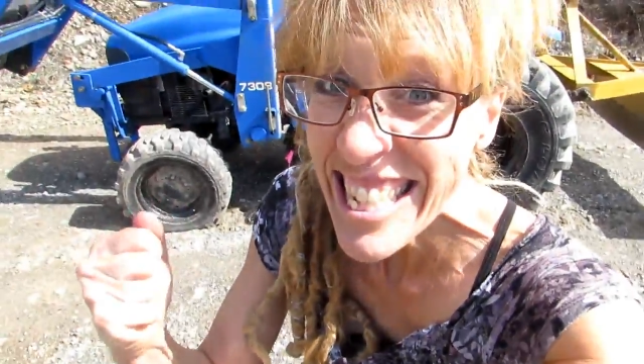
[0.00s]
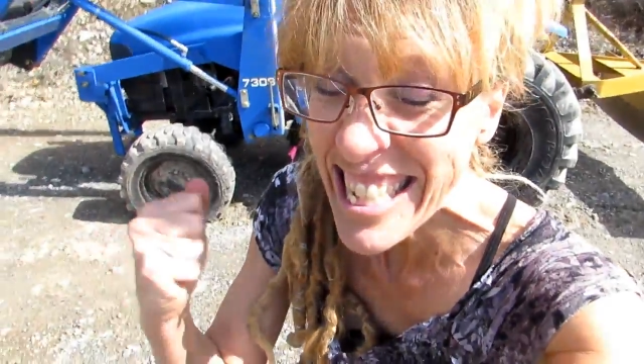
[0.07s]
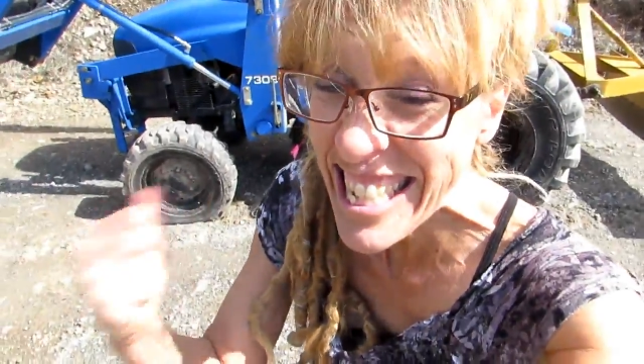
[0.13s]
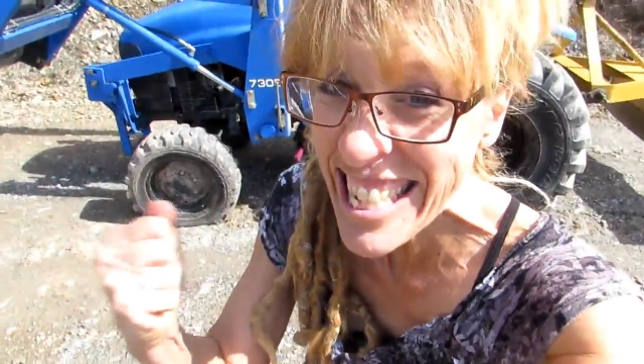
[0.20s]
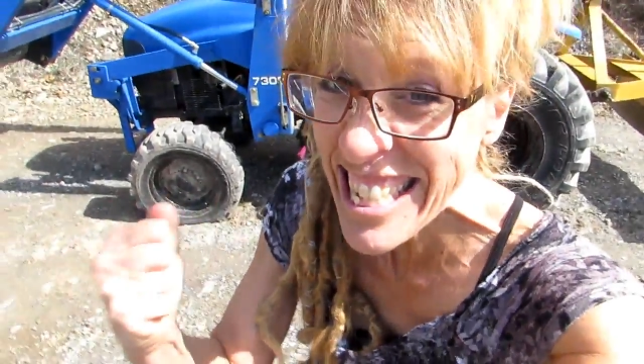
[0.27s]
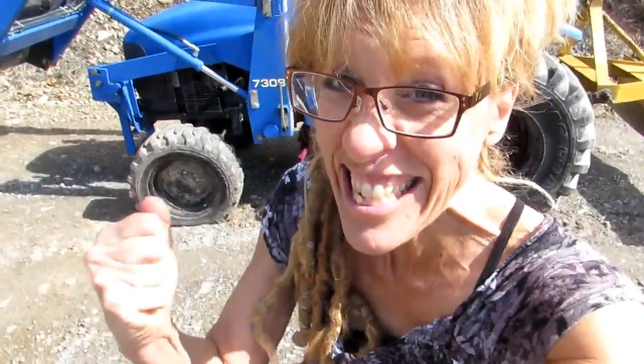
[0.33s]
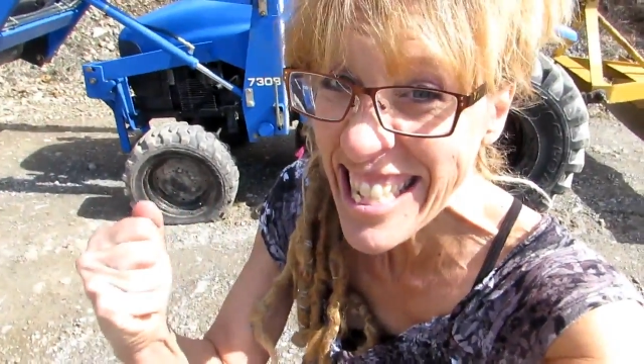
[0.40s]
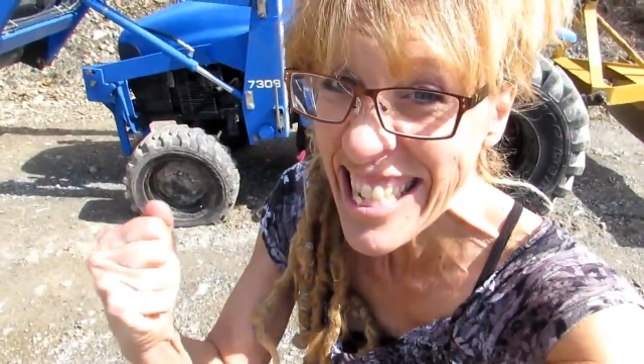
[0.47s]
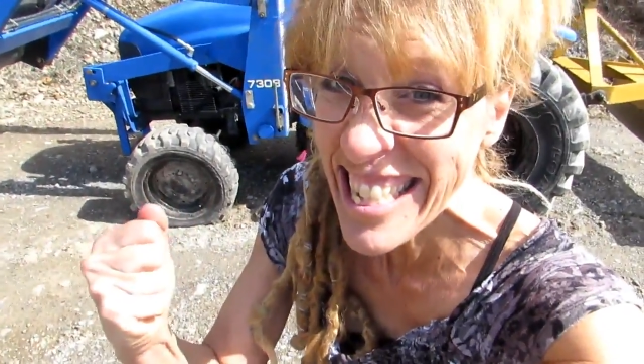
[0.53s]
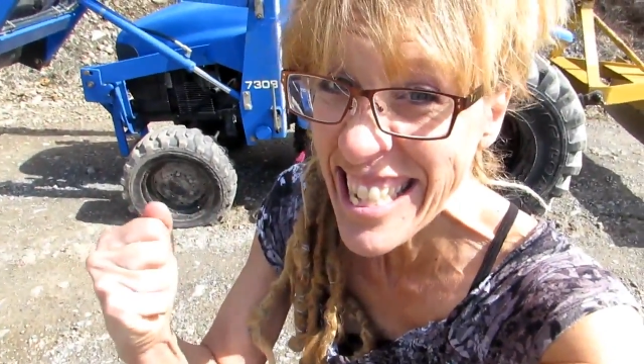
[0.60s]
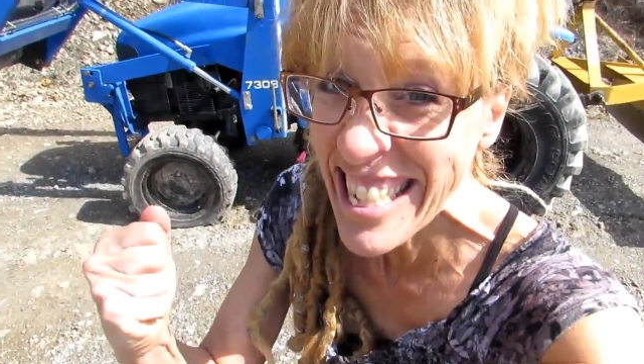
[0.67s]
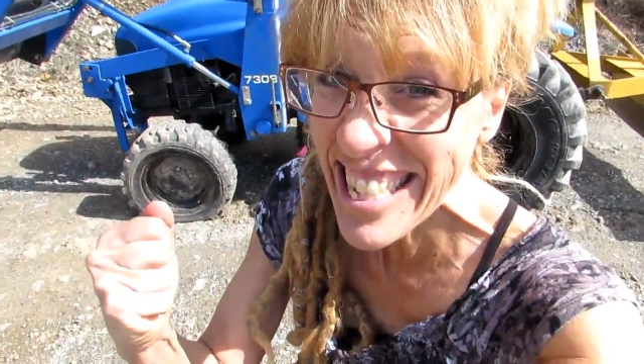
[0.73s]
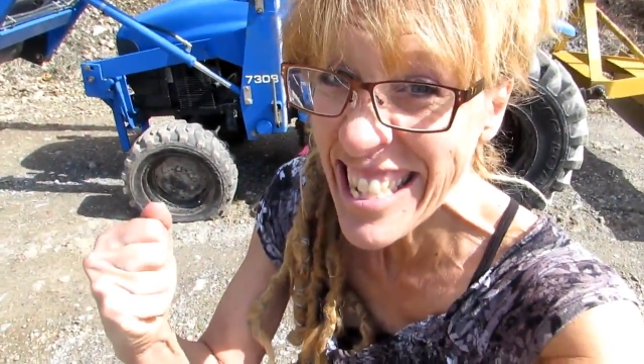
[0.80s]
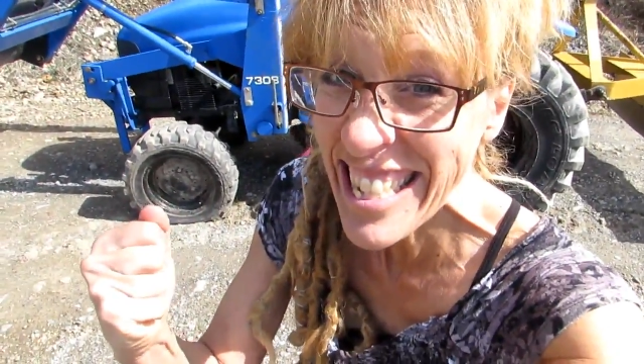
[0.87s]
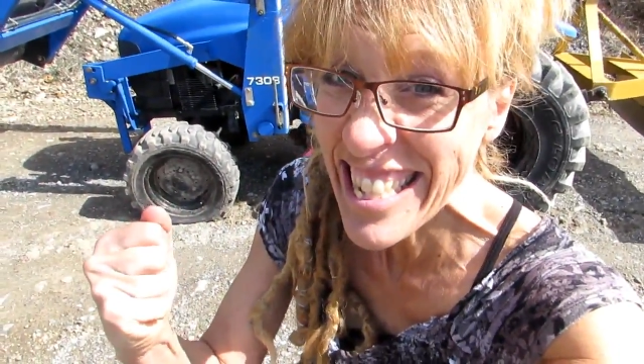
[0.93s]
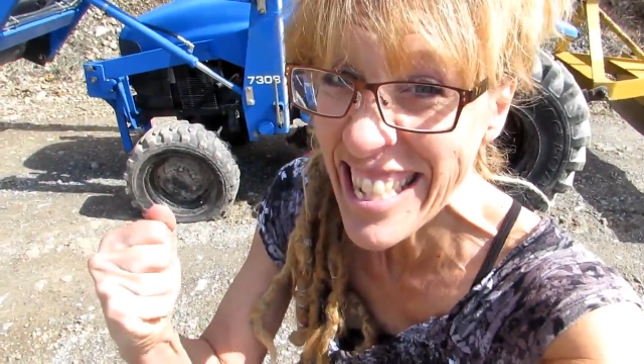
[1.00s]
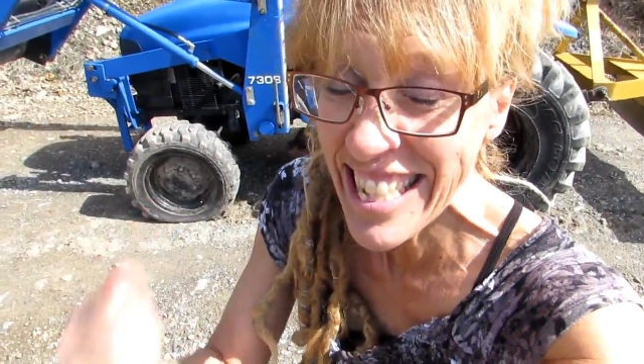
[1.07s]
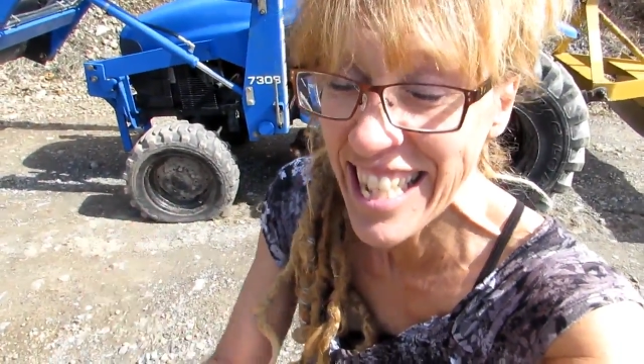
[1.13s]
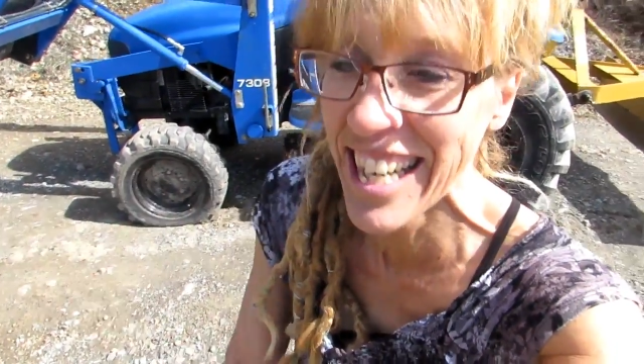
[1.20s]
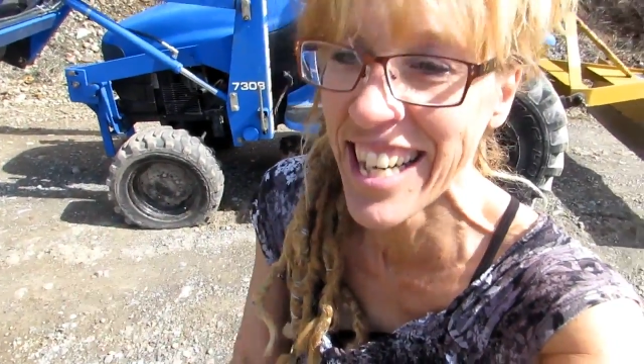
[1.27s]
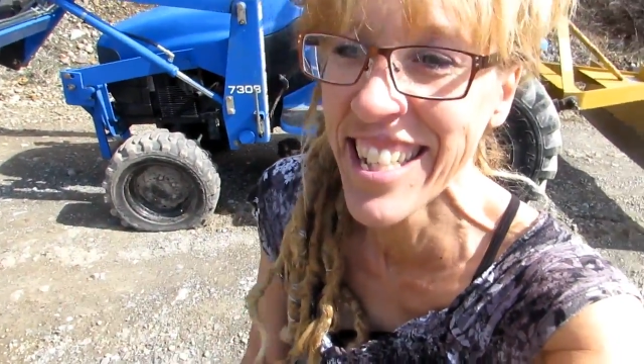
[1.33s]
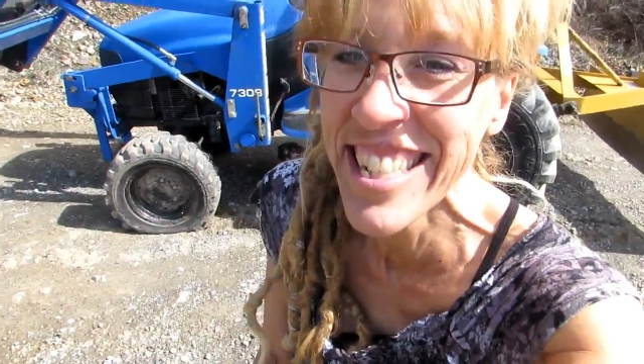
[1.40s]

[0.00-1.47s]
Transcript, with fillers: Arr!